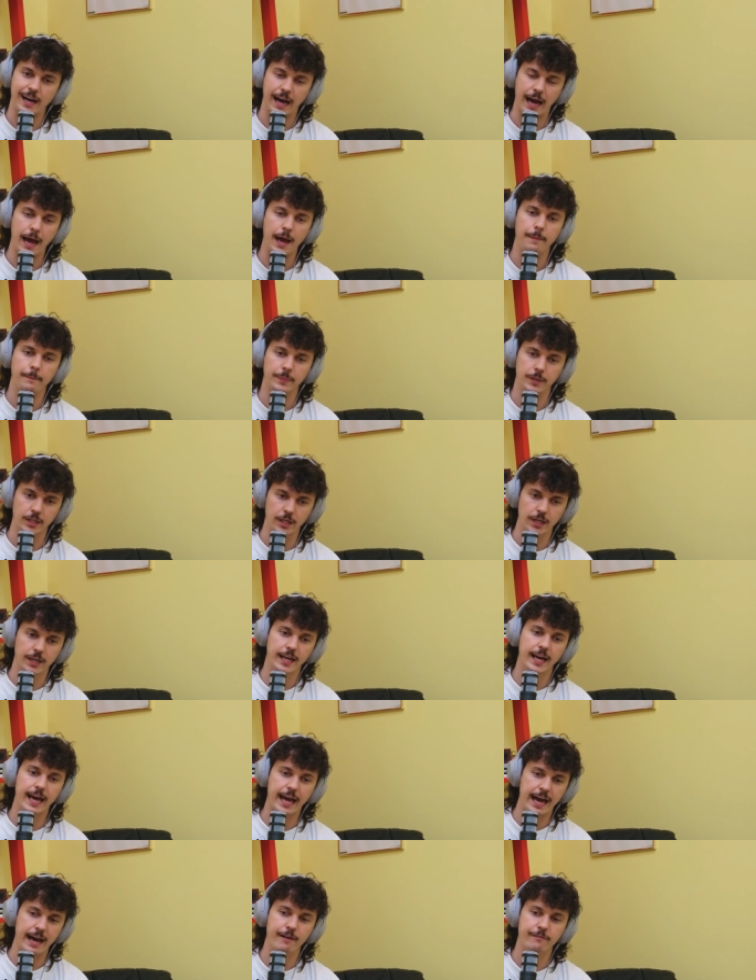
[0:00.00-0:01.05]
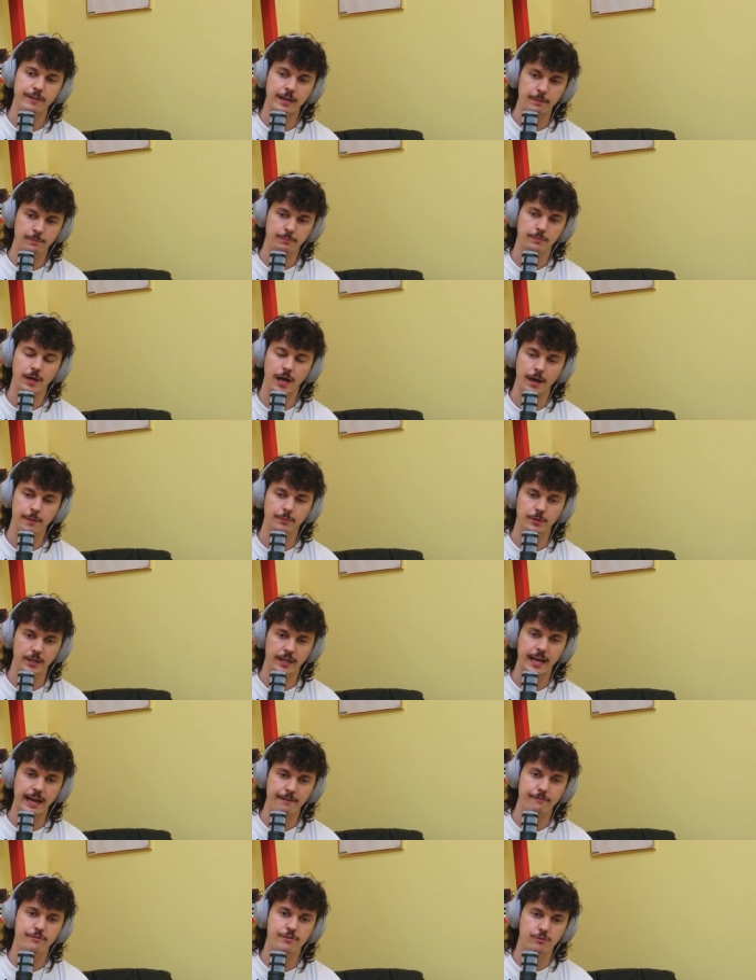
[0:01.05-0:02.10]
I am gonna have
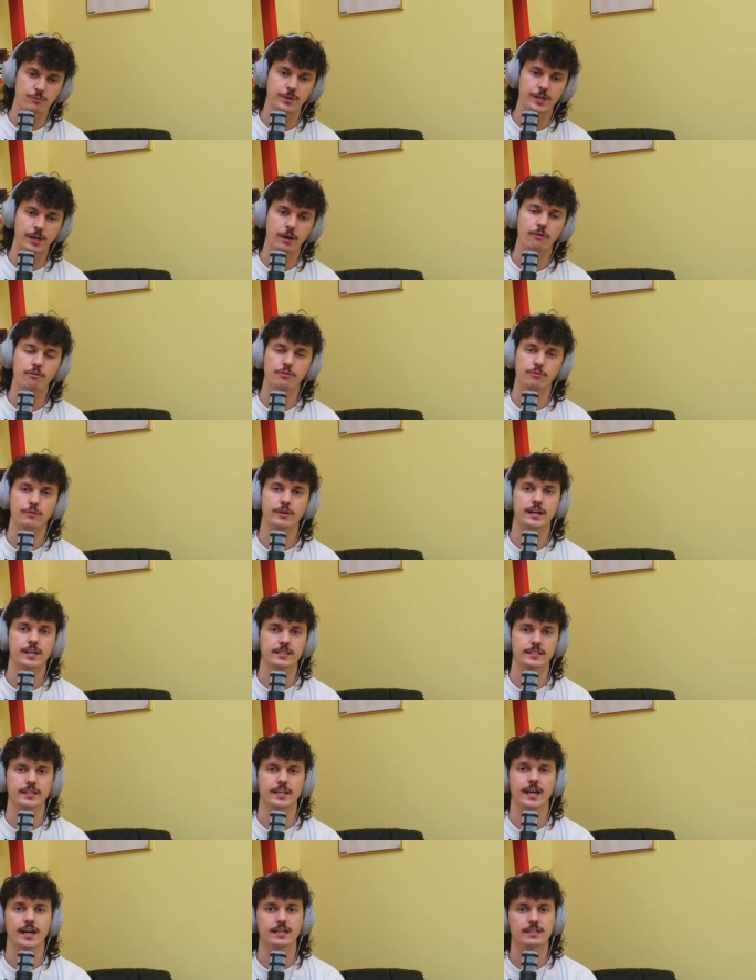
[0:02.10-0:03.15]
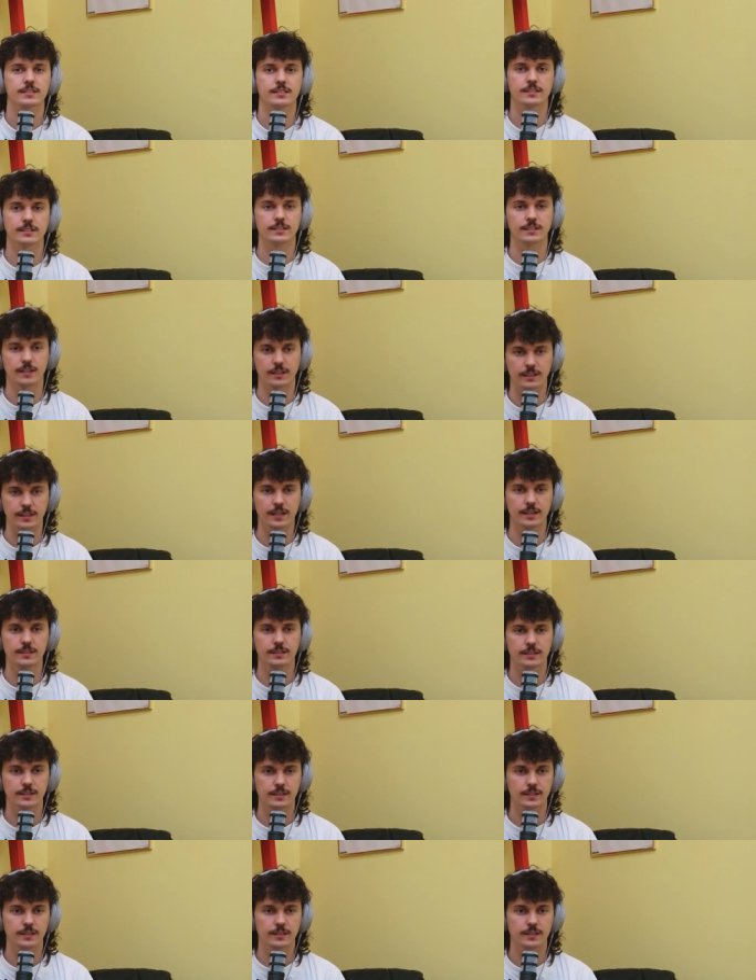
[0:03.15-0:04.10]
303 as a guest, okay?